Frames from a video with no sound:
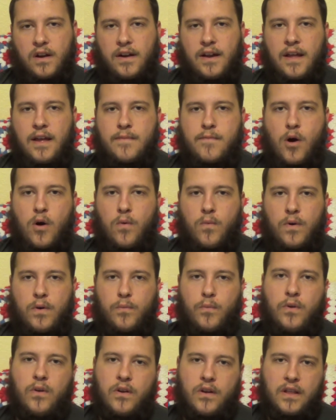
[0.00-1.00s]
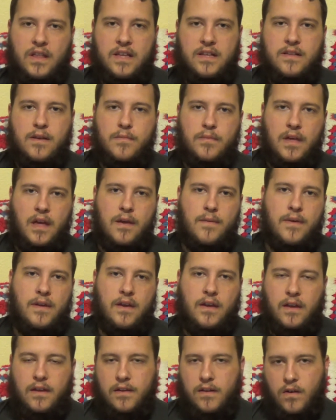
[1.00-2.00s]
our name, all one word, Geeked Up
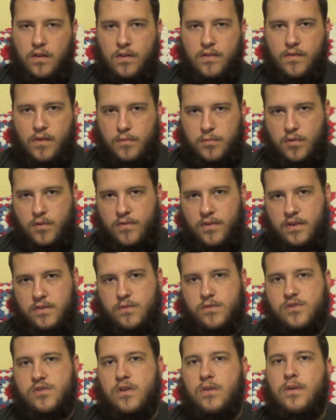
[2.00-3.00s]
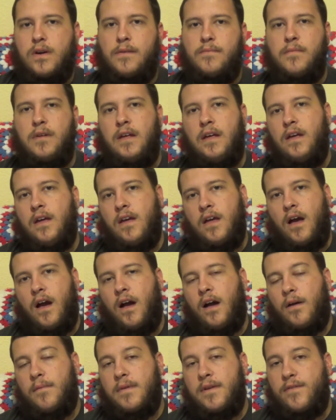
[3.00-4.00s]
Gaming, and all of our profiles will show up.
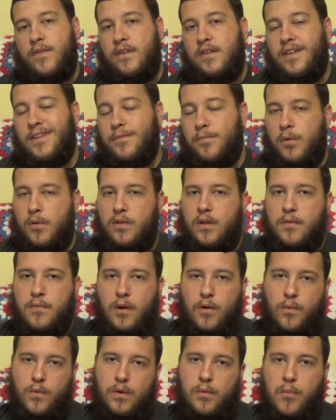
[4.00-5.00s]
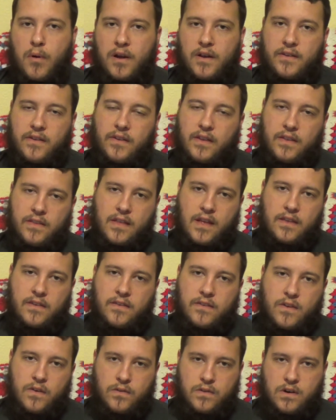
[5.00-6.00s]
If it does pull up our WordPress,
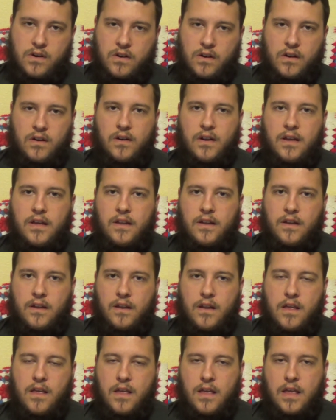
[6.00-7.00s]
that's no longer in